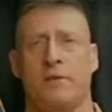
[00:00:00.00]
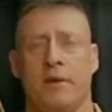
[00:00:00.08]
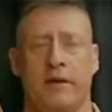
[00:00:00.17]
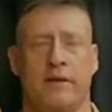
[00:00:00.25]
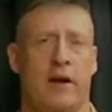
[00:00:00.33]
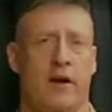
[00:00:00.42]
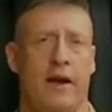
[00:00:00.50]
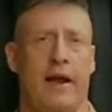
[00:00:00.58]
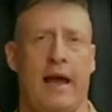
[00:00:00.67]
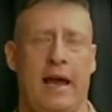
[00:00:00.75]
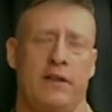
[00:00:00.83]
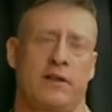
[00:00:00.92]

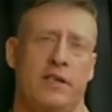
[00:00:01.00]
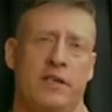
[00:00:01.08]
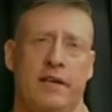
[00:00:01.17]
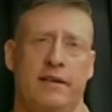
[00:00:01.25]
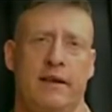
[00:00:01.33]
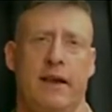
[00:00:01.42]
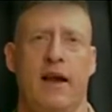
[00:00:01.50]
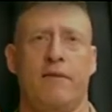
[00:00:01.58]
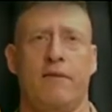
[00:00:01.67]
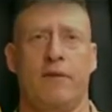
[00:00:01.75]
military and the CJTF,